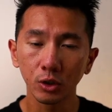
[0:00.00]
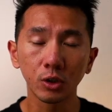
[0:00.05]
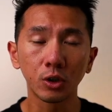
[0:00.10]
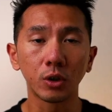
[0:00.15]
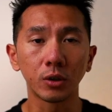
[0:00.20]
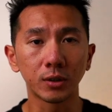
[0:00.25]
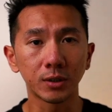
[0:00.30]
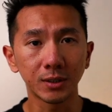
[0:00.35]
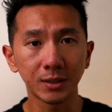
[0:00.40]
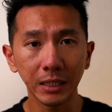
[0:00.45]

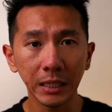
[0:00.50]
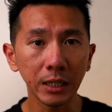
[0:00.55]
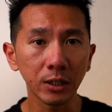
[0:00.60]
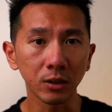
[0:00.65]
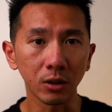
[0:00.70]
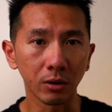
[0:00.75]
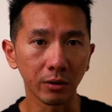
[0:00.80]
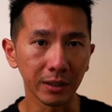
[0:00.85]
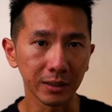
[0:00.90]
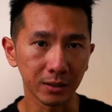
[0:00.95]
could
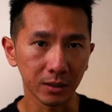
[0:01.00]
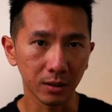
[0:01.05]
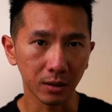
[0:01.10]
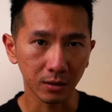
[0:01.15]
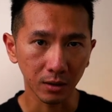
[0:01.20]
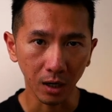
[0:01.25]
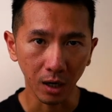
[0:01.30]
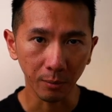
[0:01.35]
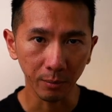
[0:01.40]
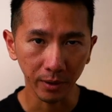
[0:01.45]
signal it's a
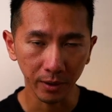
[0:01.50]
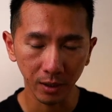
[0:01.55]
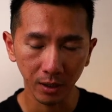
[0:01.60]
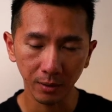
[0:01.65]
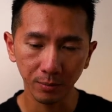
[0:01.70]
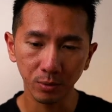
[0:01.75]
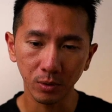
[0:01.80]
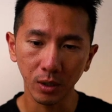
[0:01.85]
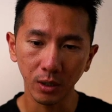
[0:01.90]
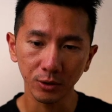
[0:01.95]

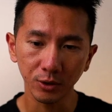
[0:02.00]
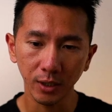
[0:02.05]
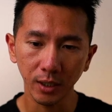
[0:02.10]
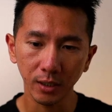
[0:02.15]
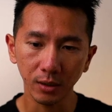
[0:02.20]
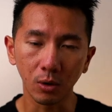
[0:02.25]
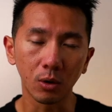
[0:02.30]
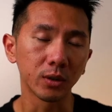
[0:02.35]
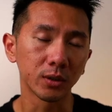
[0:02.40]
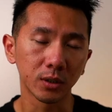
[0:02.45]
complicated
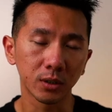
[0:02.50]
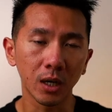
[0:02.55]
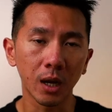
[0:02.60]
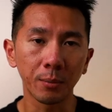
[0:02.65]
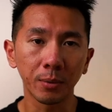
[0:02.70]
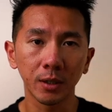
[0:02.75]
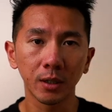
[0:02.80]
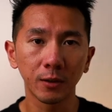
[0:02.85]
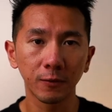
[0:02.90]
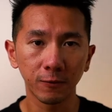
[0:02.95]
project, or it's a
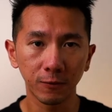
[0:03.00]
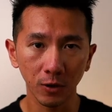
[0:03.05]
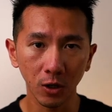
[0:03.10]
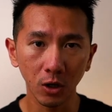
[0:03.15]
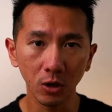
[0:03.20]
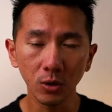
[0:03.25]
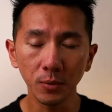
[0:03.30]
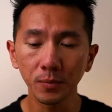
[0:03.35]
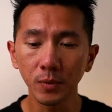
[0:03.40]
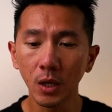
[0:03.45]
complicated
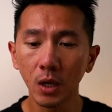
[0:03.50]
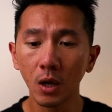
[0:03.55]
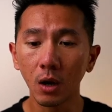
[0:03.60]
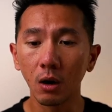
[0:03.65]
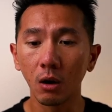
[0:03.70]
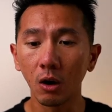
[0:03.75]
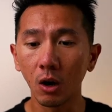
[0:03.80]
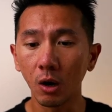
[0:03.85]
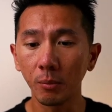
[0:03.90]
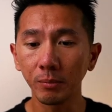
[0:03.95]
flow,
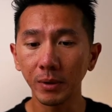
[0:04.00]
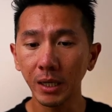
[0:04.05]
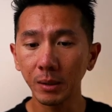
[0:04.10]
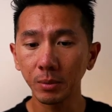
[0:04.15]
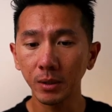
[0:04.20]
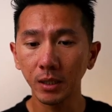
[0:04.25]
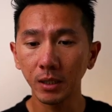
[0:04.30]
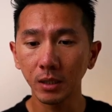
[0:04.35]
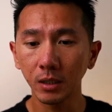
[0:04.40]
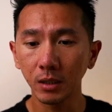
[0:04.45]
or
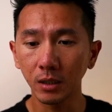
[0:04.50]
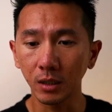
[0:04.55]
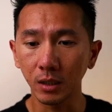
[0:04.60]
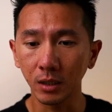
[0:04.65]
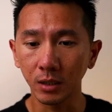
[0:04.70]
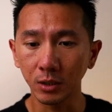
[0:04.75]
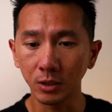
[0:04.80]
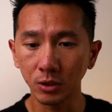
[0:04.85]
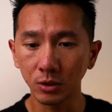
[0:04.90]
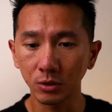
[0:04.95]
maybe
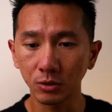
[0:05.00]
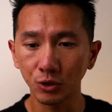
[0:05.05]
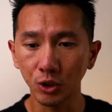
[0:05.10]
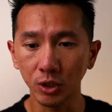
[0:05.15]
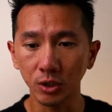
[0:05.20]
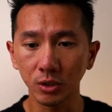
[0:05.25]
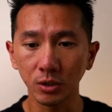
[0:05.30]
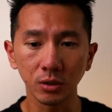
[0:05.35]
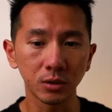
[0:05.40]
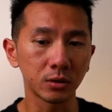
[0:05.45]
it's
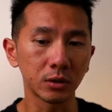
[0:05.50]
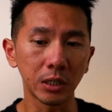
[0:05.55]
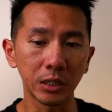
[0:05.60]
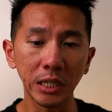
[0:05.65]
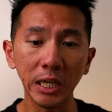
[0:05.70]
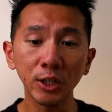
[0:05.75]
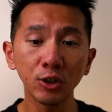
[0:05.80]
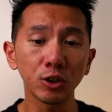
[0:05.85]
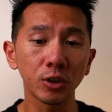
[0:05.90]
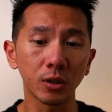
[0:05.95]
just the
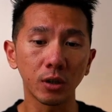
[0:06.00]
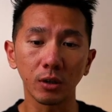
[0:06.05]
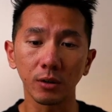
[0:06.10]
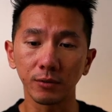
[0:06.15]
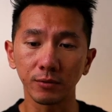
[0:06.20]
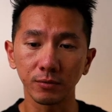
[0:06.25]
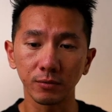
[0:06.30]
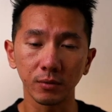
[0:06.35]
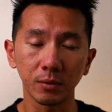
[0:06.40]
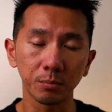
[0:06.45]
nature of
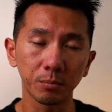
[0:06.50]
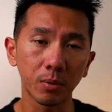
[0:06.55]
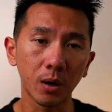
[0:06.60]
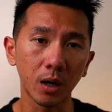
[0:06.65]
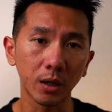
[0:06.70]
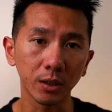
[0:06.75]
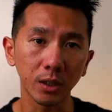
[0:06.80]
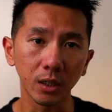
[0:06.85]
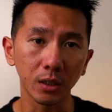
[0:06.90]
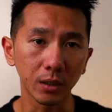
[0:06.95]

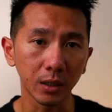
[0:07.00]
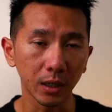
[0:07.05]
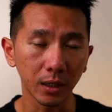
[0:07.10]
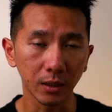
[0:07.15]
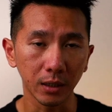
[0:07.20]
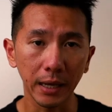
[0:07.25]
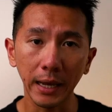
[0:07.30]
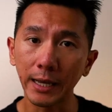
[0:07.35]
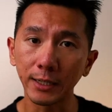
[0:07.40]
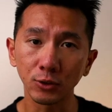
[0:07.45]
parking.
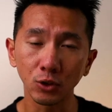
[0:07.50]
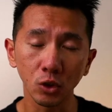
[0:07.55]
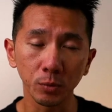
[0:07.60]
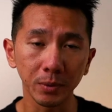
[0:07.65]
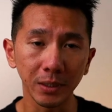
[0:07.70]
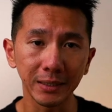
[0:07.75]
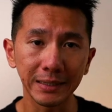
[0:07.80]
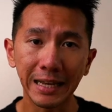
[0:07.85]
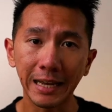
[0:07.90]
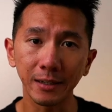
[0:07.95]
It has to
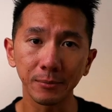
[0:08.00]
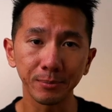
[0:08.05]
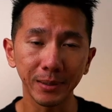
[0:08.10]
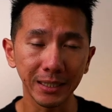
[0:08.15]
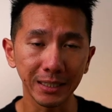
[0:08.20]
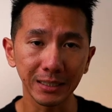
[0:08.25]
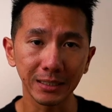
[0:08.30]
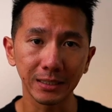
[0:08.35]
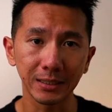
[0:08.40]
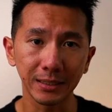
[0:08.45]
be that
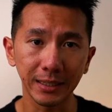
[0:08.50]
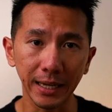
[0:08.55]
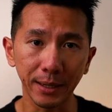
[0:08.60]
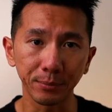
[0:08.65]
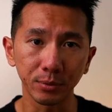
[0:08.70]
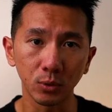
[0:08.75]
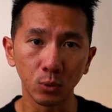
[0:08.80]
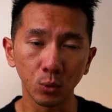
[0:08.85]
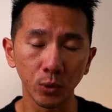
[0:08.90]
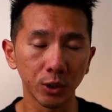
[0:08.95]
many
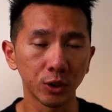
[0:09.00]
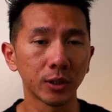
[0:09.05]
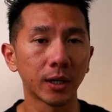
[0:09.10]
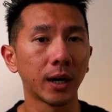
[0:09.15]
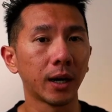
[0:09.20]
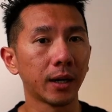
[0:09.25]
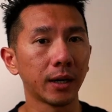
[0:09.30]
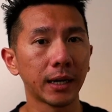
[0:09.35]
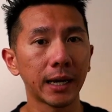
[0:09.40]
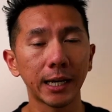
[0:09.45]
steps, which
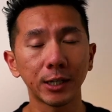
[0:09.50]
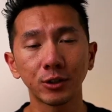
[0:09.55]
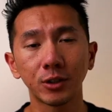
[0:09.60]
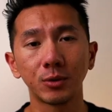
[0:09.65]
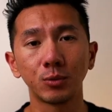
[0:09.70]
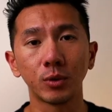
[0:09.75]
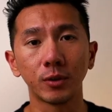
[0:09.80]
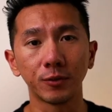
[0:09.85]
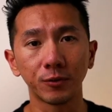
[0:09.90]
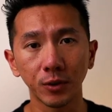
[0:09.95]
I
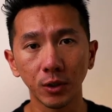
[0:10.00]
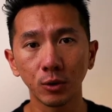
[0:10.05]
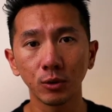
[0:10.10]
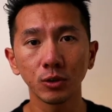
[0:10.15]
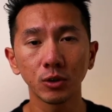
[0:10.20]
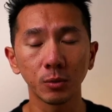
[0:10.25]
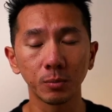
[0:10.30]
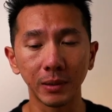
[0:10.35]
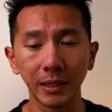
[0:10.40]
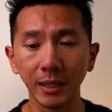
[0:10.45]
actually refuse
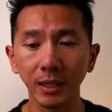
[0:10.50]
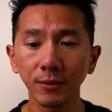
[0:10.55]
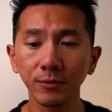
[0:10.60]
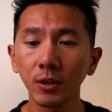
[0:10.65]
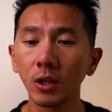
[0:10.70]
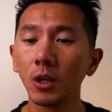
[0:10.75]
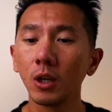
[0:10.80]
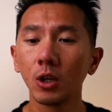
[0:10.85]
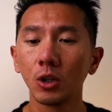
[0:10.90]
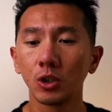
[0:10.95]
to believe.
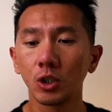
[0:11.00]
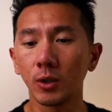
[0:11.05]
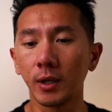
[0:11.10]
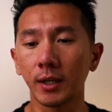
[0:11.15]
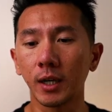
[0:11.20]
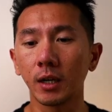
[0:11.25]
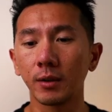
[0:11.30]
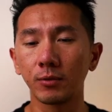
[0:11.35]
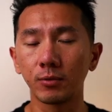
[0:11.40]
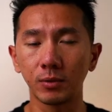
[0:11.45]
So I
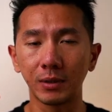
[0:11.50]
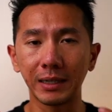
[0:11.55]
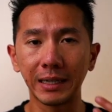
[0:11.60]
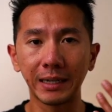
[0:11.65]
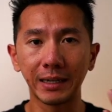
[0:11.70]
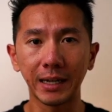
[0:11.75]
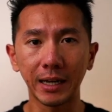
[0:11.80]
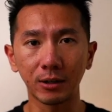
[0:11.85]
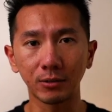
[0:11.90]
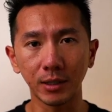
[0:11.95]
kind of
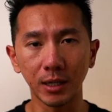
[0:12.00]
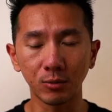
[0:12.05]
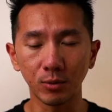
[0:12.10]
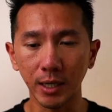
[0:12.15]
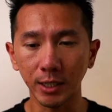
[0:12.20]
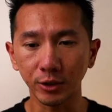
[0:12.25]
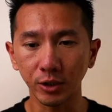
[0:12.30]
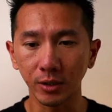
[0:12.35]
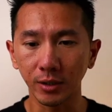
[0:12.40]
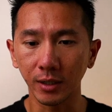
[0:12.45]
laid out that
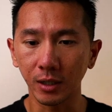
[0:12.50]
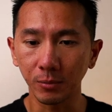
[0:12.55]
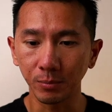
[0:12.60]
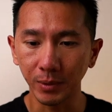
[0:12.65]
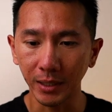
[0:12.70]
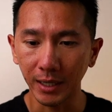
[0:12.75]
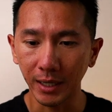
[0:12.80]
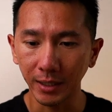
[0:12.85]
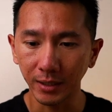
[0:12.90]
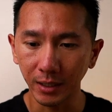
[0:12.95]
rationale
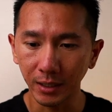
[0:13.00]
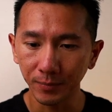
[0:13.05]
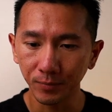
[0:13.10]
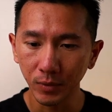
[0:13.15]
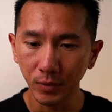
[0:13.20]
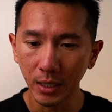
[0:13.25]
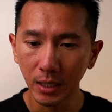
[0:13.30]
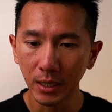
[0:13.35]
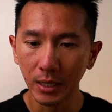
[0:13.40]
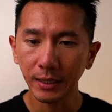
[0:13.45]
behind it,
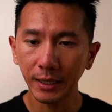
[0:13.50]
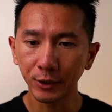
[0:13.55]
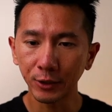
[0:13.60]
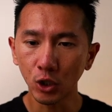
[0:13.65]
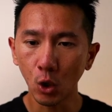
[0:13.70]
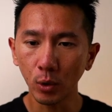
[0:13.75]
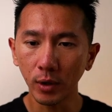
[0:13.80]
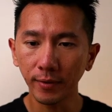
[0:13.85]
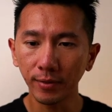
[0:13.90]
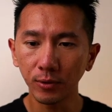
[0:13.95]
and
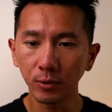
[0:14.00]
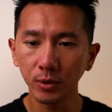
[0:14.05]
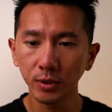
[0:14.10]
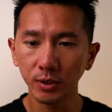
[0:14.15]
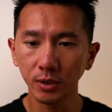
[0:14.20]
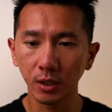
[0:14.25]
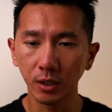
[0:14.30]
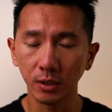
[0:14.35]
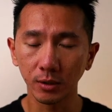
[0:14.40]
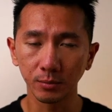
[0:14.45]
going through
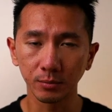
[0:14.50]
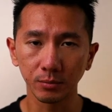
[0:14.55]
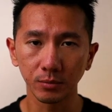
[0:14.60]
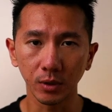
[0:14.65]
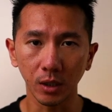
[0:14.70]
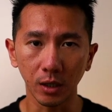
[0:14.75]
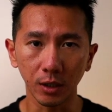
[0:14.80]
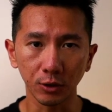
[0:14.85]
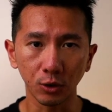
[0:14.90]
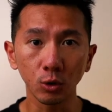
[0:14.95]
some
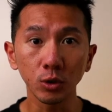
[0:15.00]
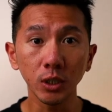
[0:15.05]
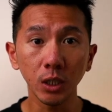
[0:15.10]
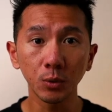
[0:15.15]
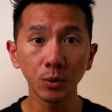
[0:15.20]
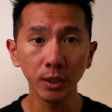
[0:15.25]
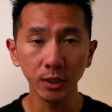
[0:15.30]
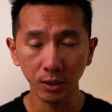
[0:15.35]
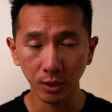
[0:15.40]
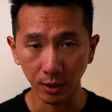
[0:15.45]
uh, user
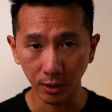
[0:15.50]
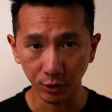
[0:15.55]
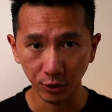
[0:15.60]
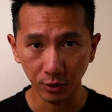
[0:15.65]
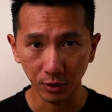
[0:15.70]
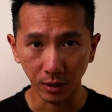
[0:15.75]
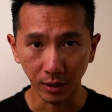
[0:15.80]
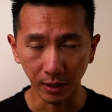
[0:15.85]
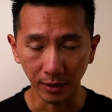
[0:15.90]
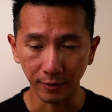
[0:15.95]

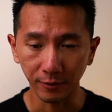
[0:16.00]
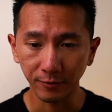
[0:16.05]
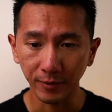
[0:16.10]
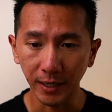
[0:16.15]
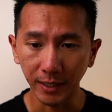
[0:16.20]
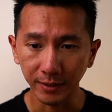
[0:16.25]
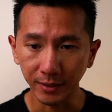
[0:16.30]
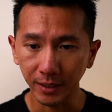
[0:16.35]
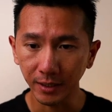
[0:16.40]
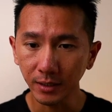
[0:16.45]
research uh,
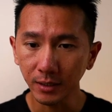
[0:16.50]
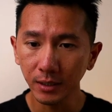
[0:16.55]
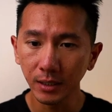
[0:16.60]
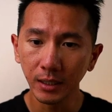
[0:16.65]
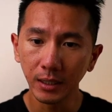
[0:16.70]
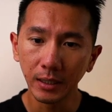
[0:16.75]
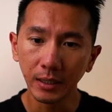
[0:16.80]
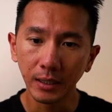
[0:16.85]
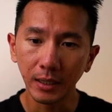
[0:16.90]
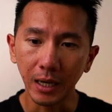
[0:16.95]
finding
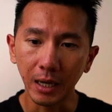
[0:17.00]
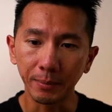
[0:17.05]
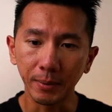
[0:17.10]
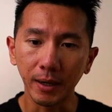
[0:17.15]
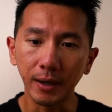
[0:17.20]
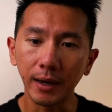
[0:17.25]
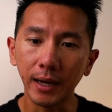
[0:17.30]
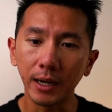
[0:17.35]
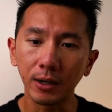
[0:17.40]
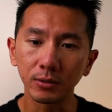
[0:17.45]

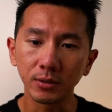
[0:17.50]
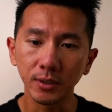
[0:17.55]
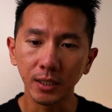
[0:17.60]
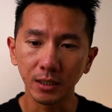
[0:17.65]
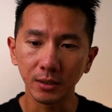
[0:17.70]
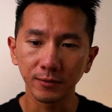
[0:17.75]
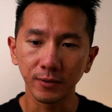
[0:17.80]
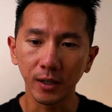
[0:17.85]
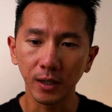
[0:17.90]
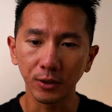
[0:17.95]
about how
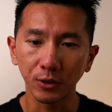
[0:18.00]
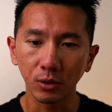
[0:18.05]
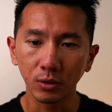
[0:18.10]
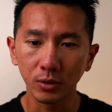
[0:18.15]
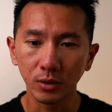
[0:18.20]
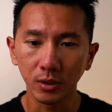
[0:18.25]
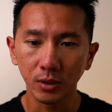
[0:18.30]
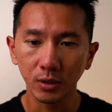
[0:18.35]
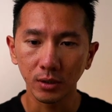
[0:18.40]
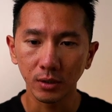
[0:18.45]
satisfied
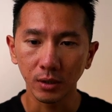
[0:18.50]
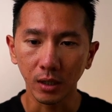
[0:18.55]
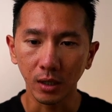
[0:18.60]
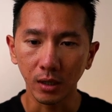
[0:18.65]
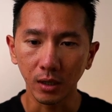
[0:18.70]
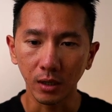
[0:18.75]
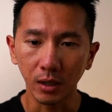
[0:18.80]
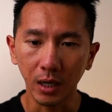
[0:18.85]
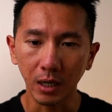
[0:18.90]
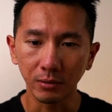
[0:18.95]
users
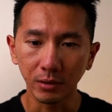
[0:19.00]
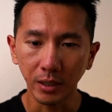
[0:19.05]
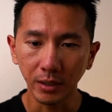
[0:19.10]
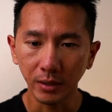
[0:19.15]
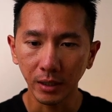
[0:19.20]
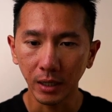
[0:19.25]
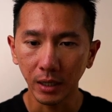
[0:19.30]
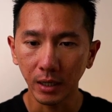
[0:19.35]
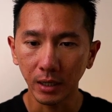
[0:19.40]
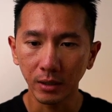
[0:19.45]
uh, are right
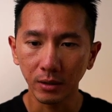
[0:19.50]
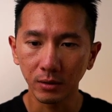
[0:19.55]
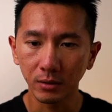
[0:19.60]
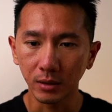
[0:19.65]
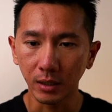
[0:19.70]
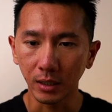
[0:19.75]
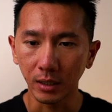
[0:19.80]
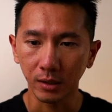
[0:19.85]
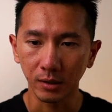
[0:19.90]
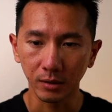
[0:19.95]
now,
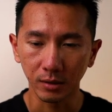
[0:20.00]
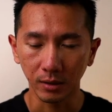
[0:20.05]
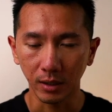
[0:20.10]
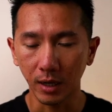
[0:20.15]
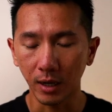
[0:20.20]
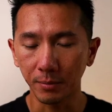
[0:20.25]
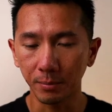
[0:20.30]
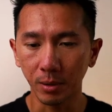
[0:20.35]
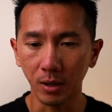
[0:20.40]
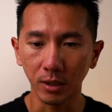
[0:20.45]
like
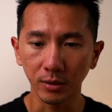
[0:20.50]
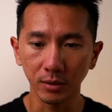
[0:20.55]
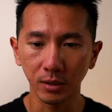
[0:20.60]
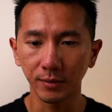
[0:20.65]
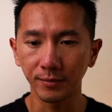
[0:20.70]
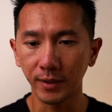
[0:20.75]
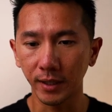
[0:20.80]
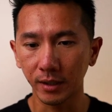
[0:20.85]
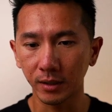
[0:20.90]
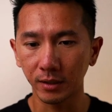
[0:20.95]
how positive,
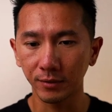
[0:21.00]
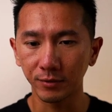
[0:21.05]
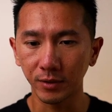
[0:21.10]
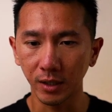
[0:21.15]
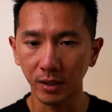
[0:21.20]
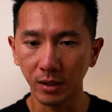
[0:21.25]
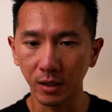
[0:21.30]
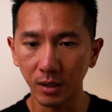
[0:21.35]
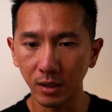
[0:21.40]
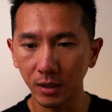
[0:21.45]
negative
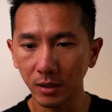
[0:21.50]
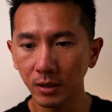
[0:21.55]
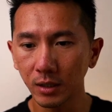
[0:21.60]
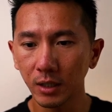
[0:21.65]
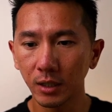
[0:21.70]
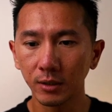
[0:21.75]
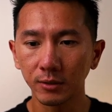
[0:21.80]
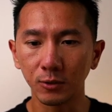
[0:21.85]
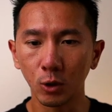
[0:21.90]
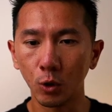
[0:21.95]
they are.
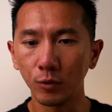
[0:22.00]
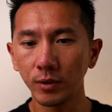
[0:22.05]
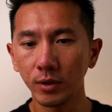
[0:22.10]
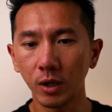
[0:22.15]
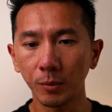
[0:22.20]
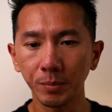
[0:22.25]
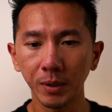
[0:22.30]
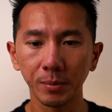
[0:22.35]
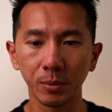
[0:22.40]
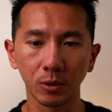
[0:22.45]
So overall,
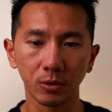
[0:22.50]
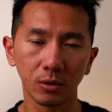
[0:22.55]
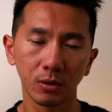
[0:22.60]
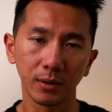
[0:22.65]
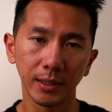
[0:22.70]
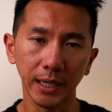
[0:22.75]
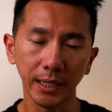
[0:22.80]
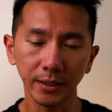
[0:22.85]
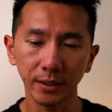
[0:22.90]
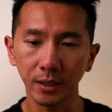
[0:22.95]
people don't
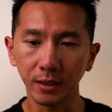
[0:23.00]
like